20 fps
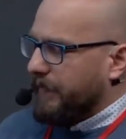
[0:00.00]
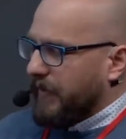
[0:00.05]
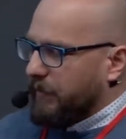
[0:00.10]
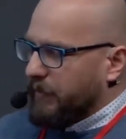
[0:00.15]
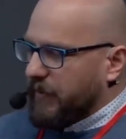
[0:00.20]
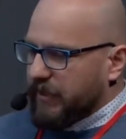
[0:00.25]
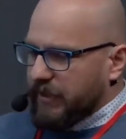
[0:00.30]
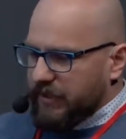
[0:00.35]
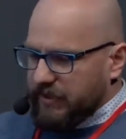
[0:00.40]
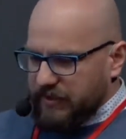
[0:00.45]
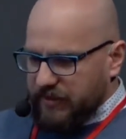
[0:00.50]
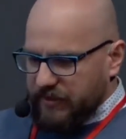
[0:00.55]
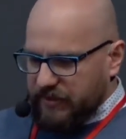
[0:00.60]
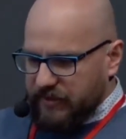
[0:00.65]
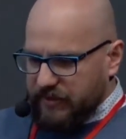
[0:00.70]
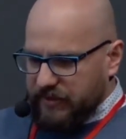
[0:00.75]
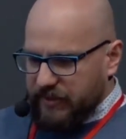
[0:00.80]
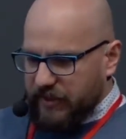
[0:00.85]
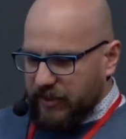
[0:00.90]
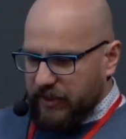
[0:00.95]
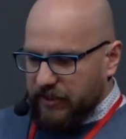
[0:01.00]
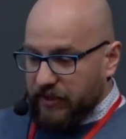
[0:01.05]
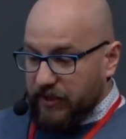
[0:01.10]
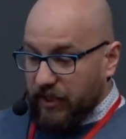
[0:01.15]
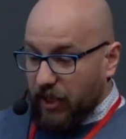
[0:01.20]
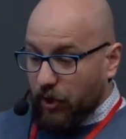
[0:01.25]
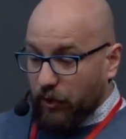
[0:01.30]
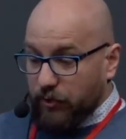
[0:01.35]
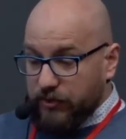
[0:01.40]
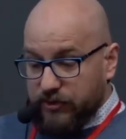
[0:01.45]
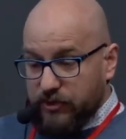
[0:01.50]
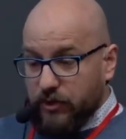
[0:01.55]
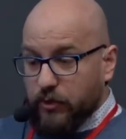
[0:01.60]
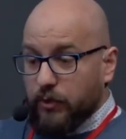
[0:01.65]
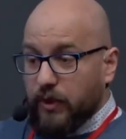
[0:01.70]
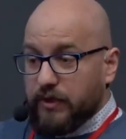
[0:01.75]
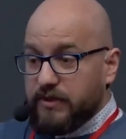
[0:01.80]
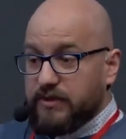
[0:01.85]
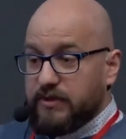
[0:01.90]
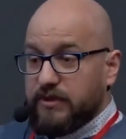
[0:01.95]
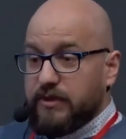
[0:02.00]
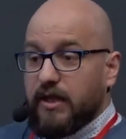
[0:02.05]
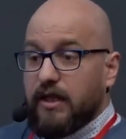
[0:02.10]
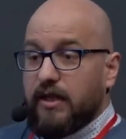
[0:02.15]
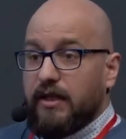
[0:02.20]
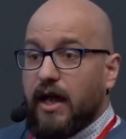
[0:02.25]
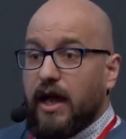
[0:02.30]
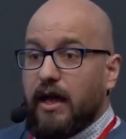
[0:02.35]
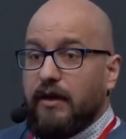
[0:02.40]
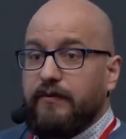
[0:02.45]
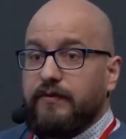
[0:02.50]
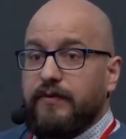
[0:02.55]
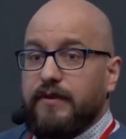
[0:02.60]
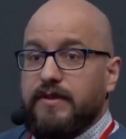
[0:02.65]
Minix is also still alive.